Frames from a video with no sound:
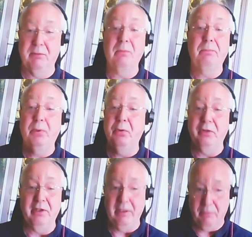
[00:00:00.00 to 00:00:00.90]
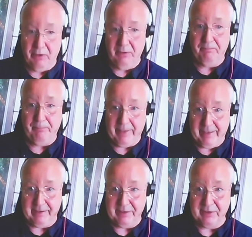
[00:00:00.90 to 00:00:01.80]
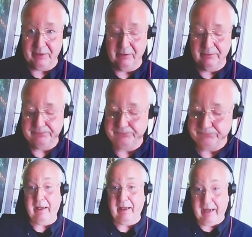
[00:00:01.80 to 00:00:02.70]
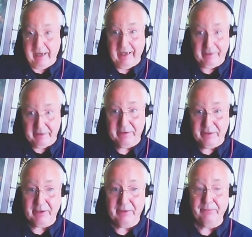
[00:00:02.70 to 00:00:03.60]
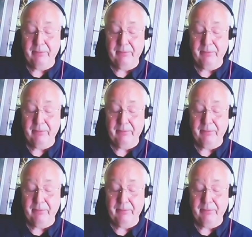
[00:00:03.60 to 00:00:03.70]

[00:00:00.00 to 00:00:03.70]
I'm not putting them on a pedestal. And